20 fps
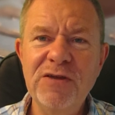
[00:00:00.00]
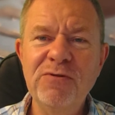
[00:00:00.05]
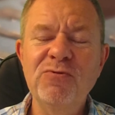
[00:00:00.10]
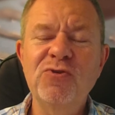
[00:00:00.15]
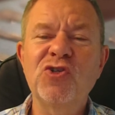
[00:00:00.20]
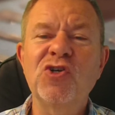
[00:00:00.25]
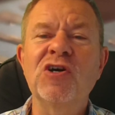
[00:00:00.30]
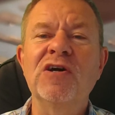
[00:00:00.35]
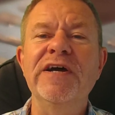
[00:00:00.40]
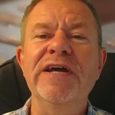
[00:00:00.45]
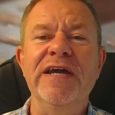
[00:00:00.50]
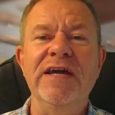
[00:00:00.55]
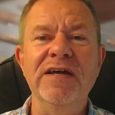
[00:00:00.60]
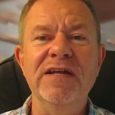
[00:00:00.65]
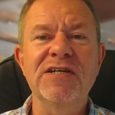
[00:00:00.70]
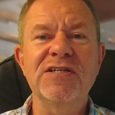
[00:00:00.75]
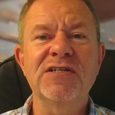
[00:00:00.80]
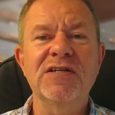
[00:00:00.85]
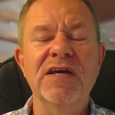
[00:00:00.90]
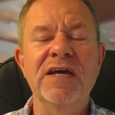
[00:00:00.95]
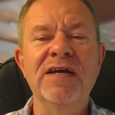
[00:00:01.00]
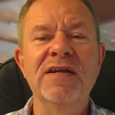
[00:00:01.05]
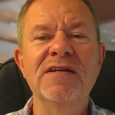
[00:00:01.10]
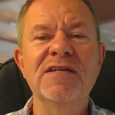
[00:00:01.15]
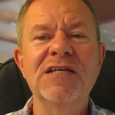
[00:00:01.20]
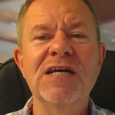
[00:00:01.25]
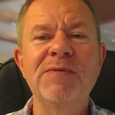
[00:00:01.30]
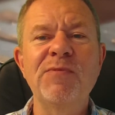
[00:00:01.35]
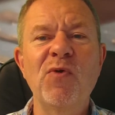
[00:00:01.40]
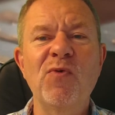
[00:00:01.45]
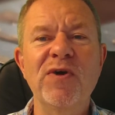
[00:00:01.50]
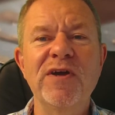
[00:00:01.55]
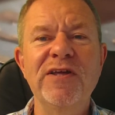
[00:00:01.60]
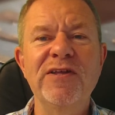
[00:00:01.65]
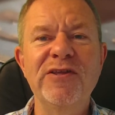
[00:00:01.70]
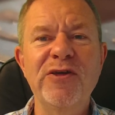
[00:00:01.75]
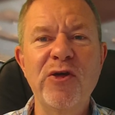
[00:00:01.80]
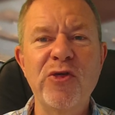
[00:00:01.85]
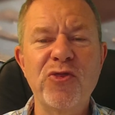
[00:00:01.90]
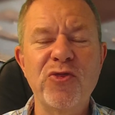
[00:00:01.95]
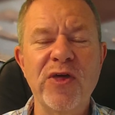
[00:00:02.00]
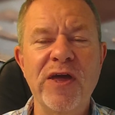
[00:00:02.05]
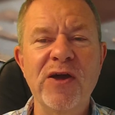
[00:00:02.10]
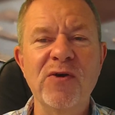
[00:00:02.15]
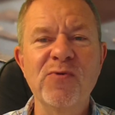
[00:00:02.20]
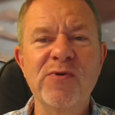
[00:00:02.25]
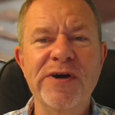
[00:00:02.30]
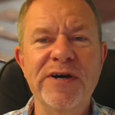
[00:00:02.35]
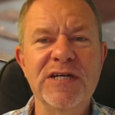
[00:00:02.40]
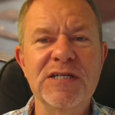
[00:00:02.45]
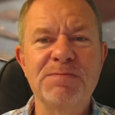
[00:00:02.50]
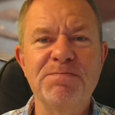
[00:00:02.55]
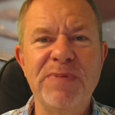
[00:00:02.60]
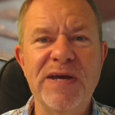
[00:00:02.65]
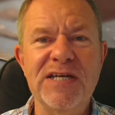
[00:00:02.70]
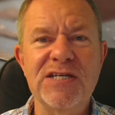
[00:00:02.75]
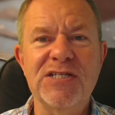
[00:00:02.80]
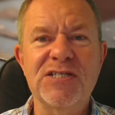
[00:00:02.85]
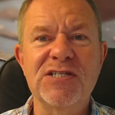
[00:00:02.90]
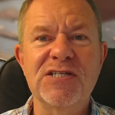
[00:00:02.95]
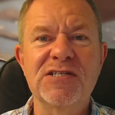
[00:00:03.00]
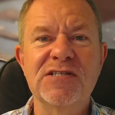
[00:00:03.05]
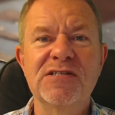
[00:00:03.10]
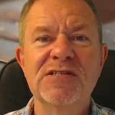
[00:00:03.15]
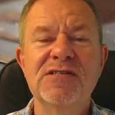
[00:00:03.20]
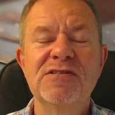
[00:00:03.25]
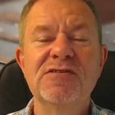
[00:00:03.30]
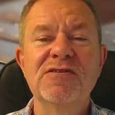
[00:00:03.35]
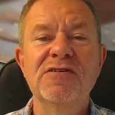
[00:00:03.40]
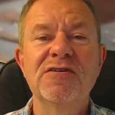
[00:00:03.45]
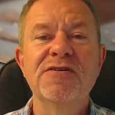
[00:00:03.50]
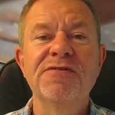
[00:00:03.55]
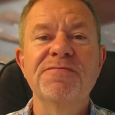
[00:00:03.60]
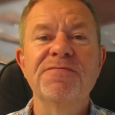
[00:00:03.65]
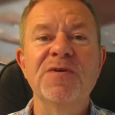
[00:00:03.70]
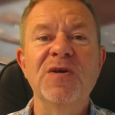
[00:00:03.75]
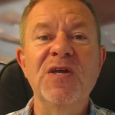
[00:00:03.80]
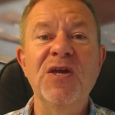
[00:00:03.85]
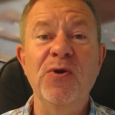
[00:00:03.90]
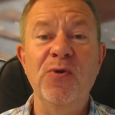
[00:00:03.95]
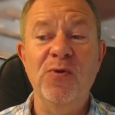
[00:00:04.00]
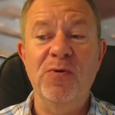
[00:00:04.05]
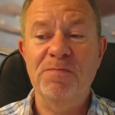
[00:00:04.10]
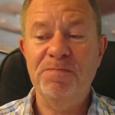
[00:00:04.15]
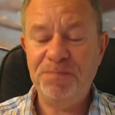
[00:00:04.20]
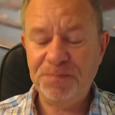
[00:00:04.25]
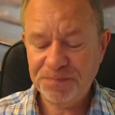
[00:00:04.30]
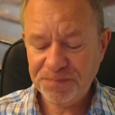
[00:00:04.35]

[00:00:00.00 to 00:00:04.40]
you try it and tell me what you think works best for you?